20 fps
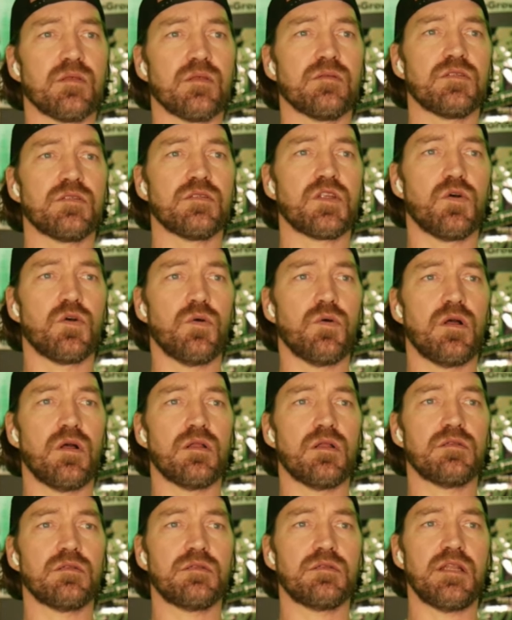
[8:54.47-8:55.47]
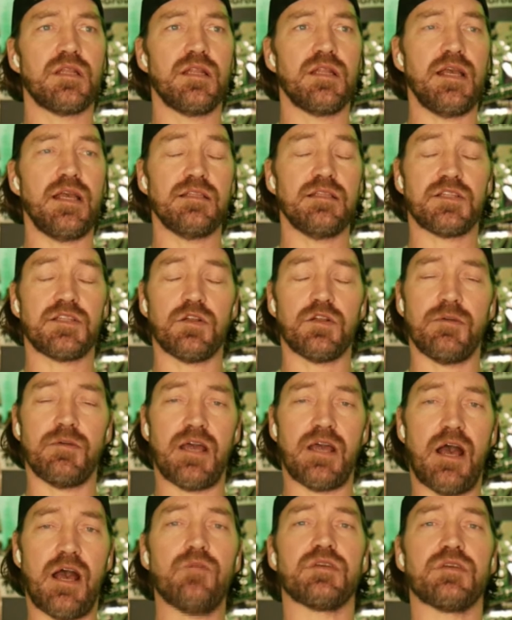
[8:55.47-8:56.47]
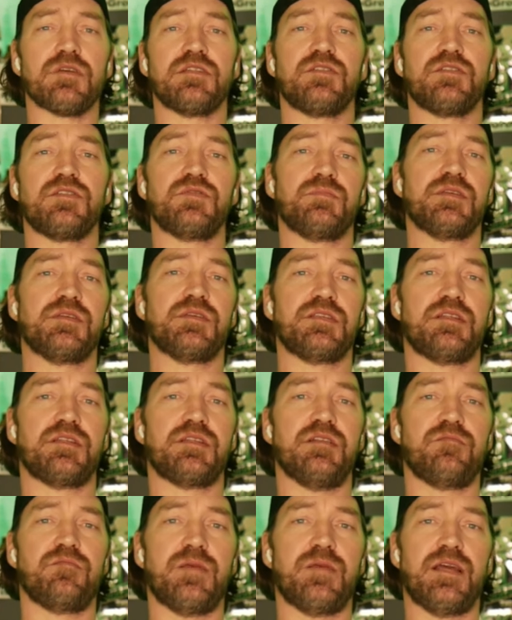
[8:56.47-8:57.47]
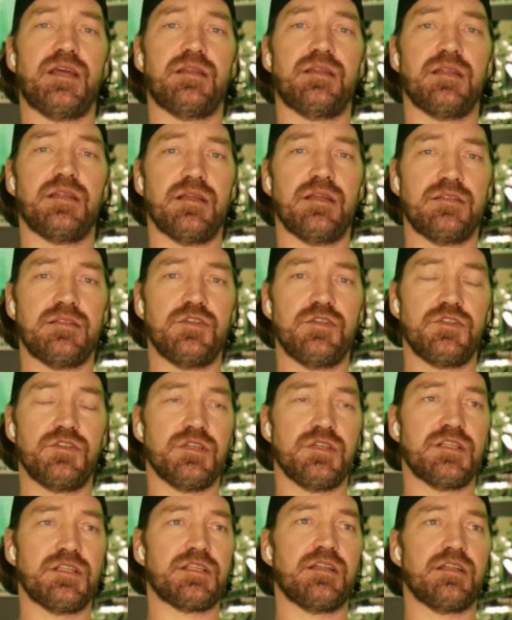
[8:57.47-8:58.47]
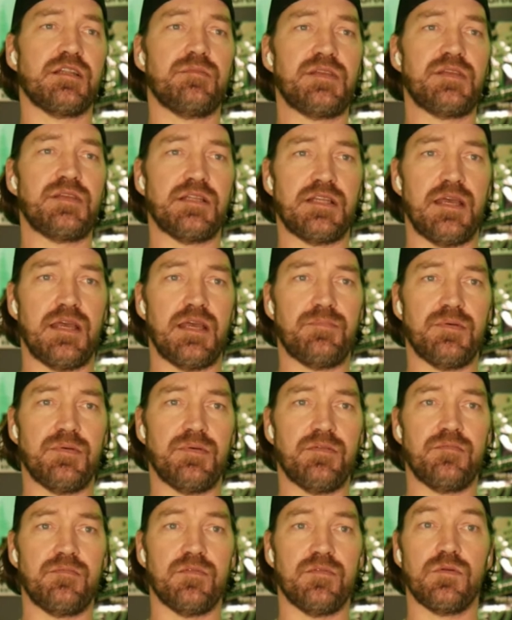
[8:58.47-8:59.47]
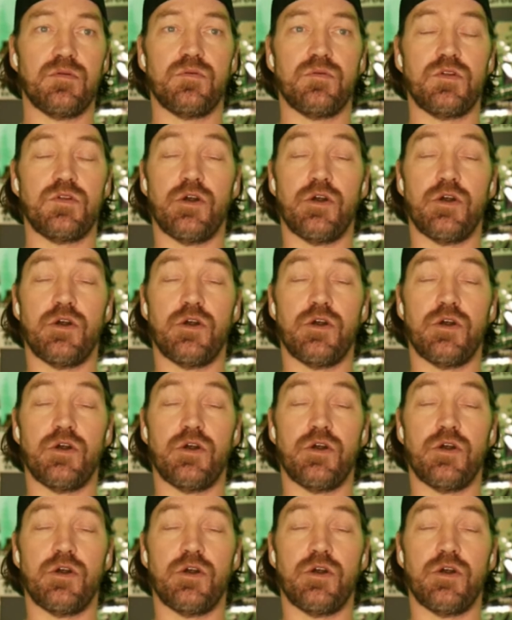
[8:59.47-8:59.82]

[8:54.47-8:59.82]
So let's talk about how to consume this stuff, man. Usually it's going to be a type of, go